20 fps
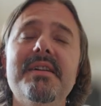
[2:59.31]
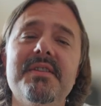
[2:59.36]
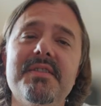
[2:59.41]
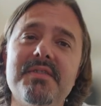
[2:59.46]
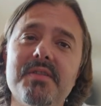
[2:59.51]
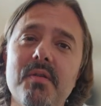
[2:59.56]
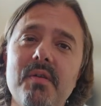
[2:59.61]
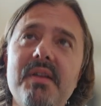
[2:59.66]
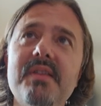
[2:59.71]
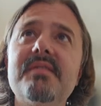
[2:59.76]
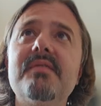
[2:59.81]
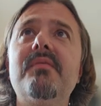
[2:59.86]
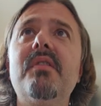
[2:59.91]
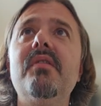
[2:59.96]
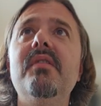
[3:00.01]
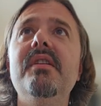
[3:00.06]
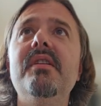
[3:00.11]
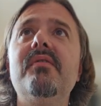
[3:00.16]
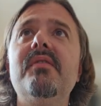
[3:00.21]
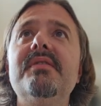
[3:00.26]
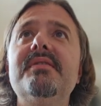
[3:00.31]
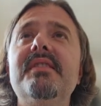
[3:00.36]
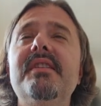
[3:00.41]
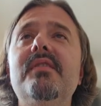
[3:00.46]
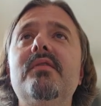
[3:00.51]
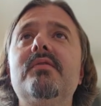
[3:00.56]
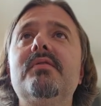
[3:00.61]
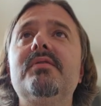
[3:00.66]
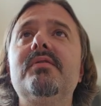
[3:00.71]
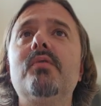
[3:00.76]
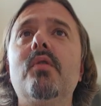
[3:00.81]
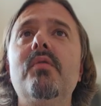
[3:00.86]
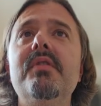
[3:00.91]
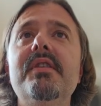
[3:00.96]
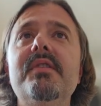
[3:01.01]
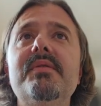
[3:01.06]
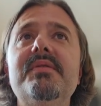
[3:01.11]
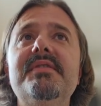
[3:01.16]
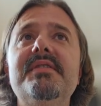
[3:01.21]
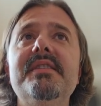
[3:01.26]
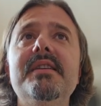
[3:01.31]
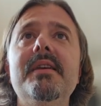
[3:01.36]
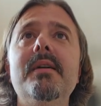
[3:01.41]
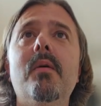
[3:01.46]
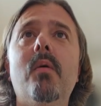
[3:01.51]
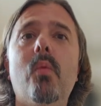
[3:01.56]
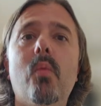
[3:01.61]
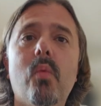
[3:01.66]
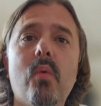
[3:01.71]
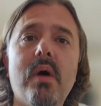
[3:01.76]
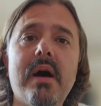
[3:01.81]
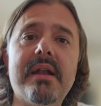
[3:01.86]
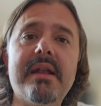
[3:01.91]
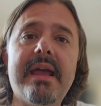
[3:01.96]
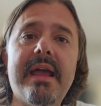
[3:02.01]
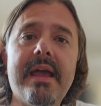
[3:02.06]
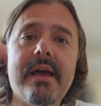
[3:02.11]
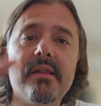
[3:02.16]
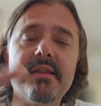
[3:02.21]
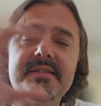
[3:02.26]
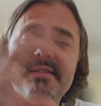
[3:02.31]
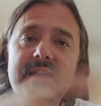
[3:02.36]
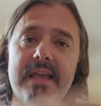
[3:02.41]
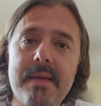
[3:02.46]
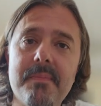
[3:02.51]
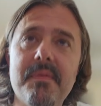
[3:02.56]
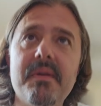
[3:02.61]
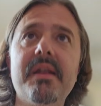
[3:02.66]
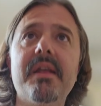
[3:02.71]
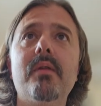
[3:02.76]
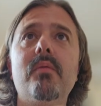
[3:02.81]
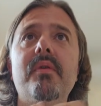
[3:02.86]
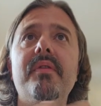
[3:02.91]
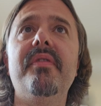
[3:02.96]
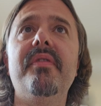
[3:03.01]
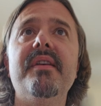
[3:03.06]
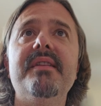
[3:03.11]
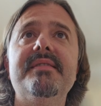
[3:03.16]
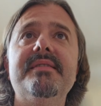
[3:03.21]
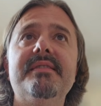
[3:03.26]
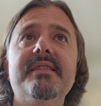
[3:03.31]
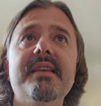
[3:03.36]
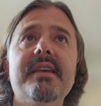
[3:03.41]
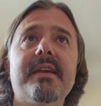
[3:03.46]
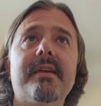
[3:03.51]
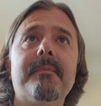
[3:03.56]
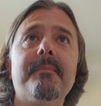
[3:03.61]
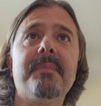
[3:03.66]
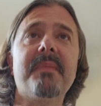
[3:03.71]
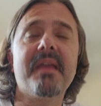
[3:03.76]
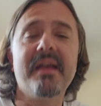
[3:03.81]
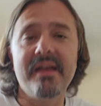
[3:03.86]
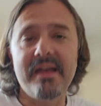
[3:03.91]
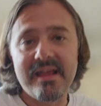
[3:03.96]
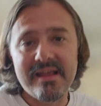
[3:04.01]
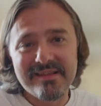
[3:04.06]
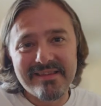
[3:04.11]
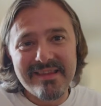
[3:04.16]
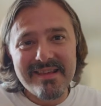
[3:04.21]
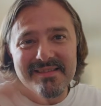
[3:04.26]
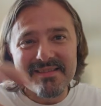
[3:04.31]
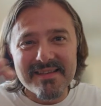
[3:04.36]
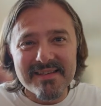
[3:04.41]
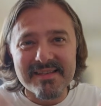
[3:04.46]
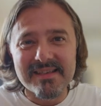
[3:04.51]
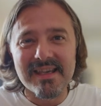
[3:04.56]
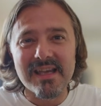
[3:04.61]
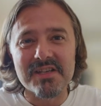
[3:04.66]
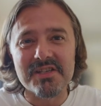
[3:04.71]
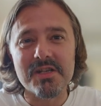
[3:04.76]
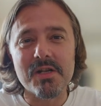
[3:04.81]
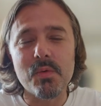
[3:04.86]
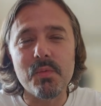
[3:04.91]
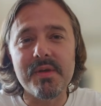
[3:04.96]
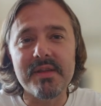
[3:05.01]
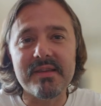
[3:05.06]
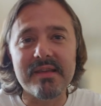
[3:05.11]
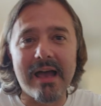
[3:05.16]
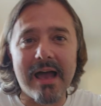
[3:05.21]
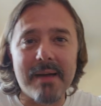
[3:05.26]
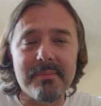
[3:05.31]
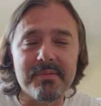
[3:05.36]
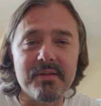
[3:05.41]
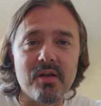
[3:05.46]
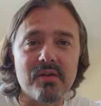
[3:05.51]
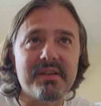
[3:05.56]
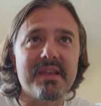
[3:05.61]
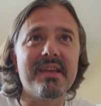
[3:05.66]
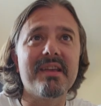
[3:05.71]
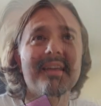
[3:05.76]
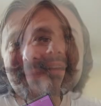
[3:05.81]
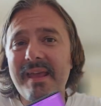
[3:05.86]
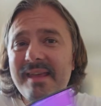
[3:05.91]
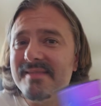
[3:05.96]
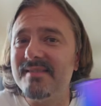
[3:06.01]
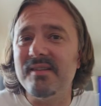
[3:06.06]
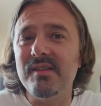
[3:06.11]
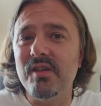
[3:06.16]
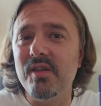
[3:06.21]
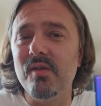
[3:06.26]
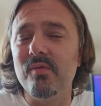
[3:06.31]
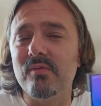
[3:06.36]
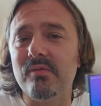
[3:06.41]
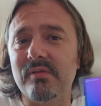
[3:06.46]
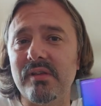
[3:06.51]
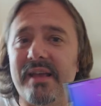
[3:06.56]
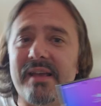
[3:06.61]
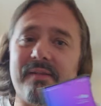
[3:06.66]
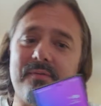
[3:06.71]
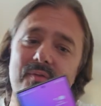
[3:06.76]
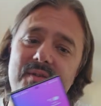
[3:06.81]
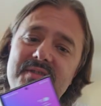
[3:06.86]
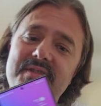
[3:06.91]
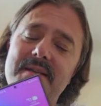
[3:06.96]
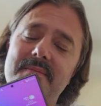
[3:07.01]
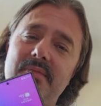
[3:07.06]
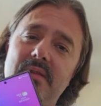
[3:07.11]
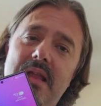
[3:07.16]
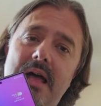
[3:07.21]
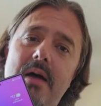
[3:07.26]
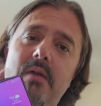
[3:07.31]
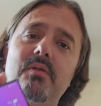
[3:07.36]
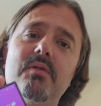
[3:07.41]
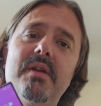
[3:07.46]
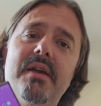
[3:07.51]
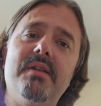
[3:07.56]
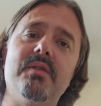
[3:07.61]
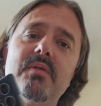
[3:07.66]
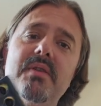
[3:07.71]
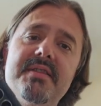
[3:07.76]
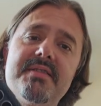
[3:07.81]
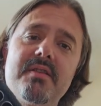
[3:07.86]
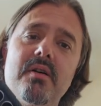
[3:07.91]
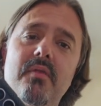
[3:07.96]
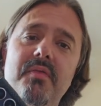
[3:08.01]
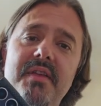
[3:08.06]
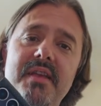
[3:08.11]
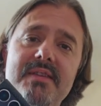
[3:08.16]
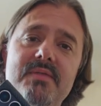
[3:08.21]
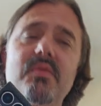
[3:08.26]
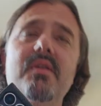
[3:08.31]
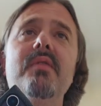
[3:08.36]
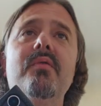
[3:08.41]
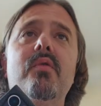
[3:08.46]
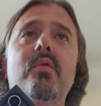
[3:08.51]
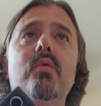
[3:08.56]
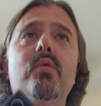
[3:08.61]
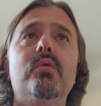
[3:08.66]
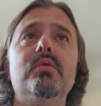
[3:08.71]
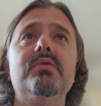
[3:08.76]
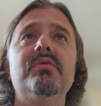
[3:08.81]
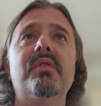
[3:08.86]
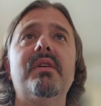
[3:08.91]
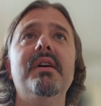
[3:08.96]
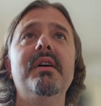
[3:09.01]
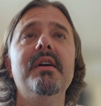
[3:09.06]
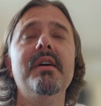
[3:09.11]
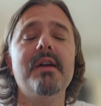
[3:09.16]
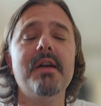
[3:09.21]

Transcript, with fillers: So it is a very interesting story to see what the hell is happening this thing. And this discussion with app locking isn't new, like for example, how do I do it on the S24 Ultra?